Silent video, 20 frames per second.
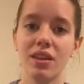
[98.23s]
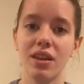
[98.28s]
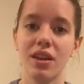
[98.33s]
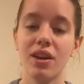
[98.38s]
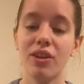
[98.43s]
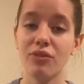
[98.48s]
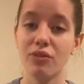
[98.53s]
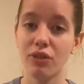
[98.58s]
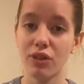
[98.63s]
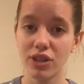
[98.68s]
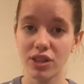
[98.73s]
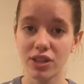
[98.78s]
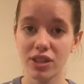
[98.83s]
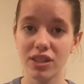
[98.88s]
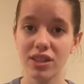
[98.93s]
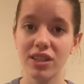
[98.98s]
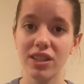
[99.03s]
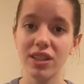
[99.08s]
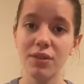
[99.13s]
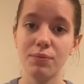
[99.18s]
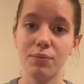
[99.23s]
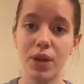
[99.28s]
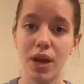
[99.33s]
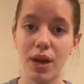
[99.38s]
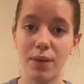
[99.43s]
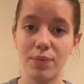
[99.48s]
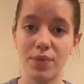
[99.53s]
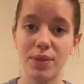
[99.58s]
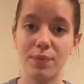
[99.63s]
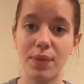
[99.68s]
Unfortunately,
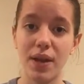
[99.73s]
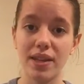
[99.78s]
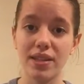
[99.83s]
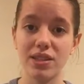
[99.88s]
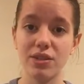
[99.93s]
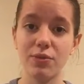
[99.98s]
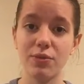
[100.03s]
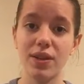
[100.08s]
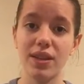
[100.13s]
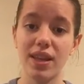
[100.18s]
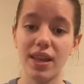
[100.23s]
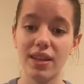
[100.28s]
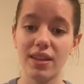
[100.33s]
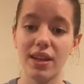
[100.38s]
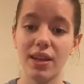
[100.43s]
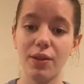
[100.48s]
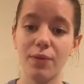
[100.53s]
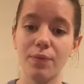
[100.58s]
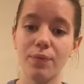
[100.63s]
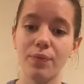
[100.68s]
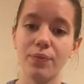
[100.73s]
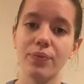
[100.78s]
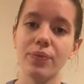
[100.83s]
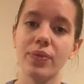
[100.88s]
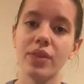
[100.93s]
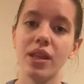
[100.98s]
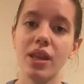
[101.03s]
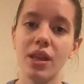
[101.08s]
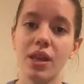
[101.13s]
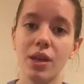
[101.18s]
Bobsy passed away that night.
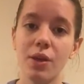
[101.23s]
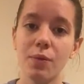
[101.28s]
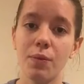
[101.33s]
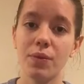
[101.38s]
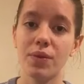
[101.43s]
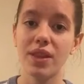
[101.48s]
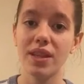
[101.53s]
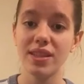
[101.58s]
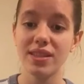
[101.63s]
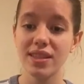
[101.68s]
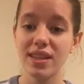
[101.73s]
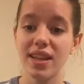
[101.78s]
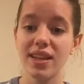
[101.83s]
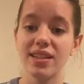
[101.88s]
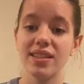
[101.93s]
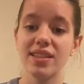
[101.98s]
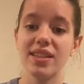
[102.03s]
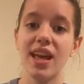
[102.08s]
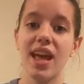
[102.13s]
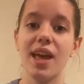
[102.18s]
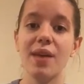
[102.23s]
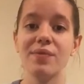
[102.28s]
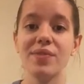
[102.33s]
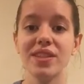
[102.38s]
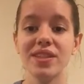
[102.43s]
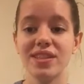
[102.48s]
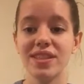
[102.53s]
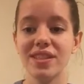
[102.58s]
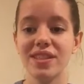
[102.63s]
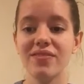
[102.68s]
This led to
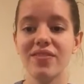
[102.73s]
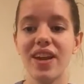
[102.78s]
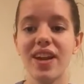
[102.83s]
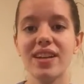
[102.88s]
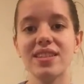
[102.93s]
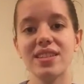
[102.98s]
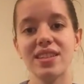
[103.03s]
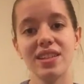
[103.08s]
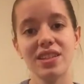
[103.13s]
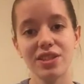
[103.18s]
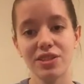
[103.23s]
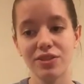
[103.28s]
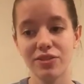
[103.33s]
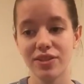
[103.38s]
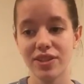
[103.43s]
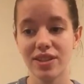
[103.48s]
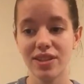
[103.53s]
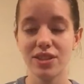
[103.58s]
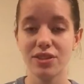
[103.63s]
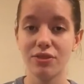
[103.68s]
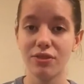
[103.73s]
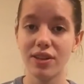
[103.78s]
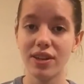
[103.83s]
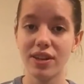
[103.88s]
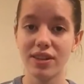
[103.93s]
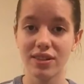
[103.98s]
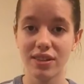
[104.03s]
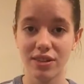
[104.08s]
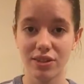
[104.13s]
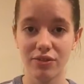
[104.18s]
NBC Magazine doing a story
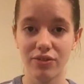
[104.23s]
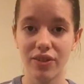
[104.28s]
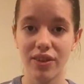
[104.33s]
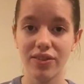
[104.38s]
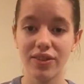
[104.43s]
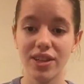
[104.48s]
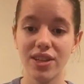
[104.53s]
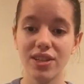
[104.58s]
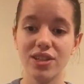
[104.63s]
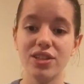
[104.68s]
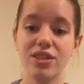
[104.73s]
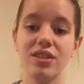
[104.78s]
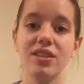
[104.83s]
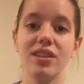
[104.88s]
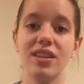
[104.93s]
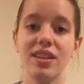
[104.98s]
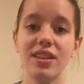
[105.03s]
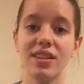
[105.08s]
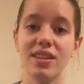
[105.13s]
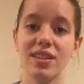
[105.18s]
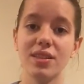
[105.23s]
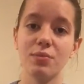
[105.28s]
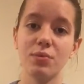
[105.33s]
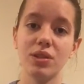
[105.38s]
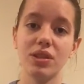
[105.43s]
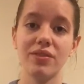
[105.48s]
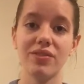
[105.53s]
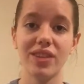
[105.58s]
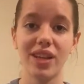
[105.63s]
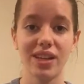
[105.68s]
in the new foundation in the
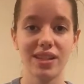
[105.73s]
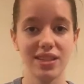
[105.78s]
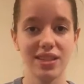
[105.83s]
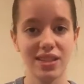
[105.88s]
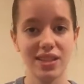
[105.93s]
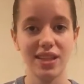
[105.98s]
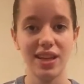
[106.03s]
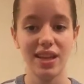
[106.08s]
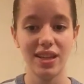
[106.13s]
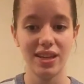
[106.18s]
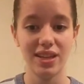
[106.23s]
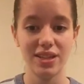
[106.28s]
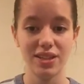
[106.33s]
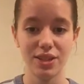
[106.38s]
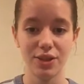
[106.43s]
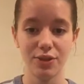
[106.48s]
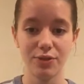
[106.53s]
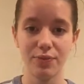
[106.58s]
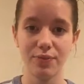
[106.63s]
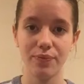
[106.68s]
spring of 1982.